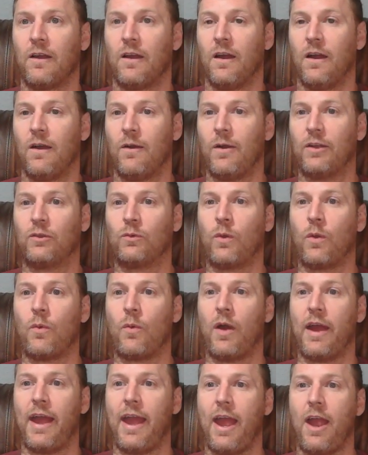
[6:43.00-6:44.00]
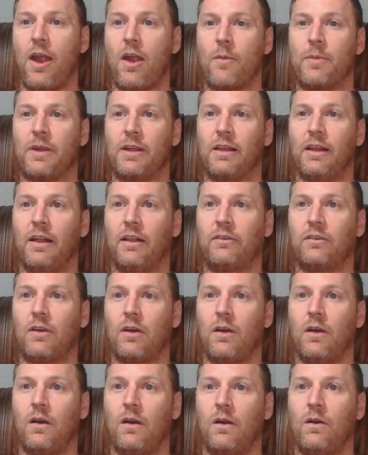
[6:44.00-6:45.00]
Alright, we want A or B? Let's
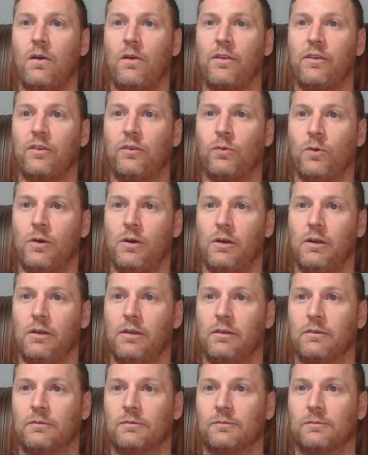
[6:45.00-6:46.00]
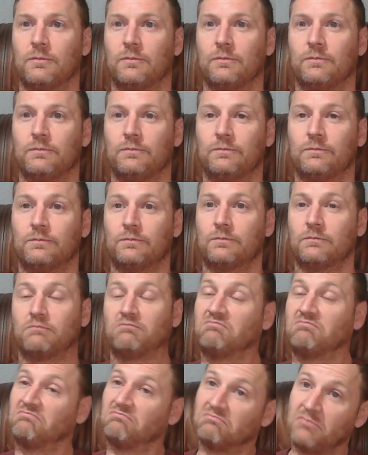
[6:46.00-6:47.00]
go this one.
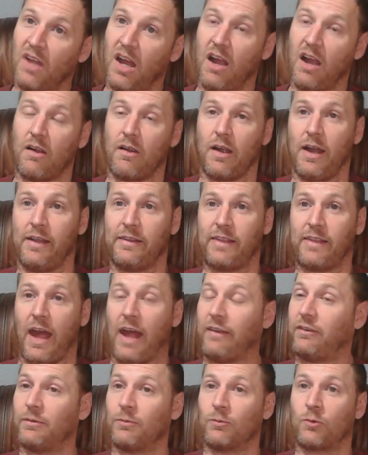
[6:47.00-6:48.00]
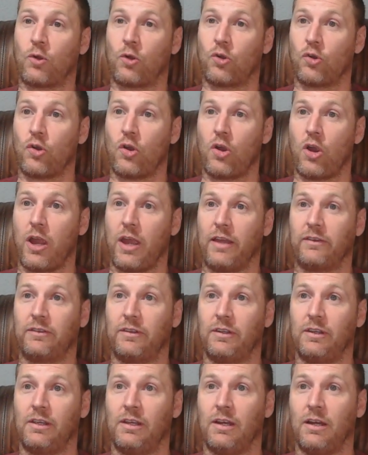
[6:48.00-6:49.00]
Alright, that's some
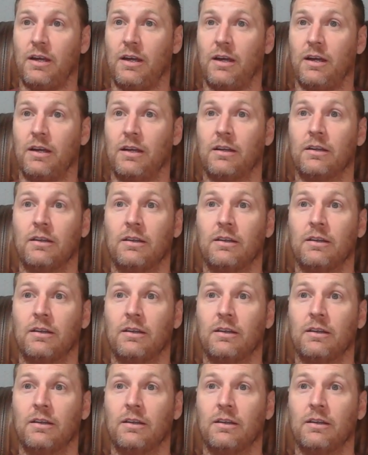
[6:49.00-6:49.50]
crazy... Uh,